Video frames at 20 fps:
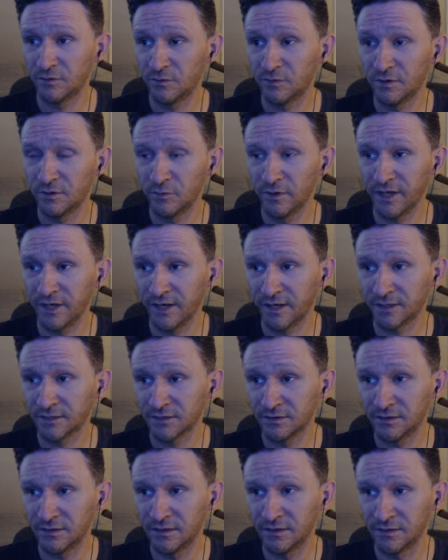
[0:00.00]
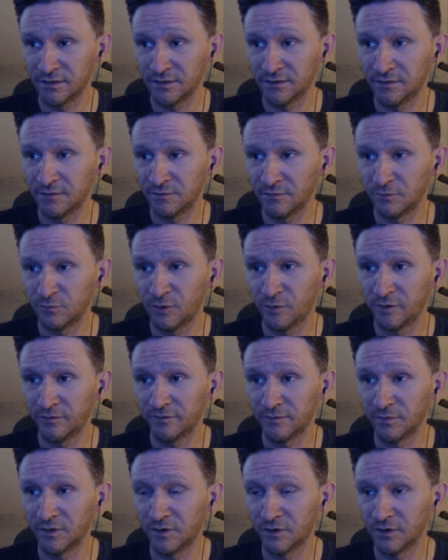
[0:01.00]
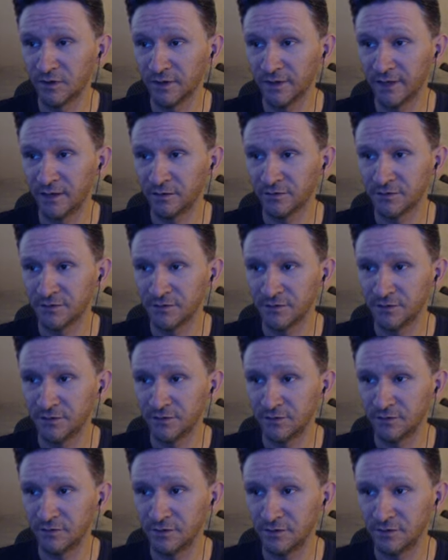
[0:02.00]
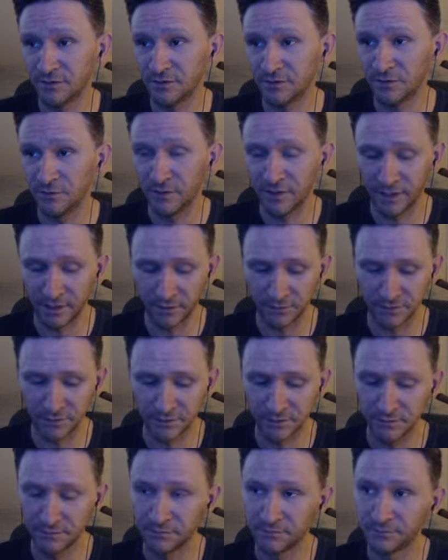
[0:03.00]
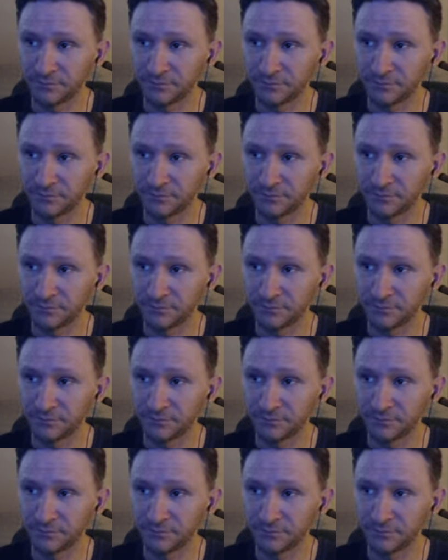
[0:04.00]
what we actually did, we went from current altitude to 2,000.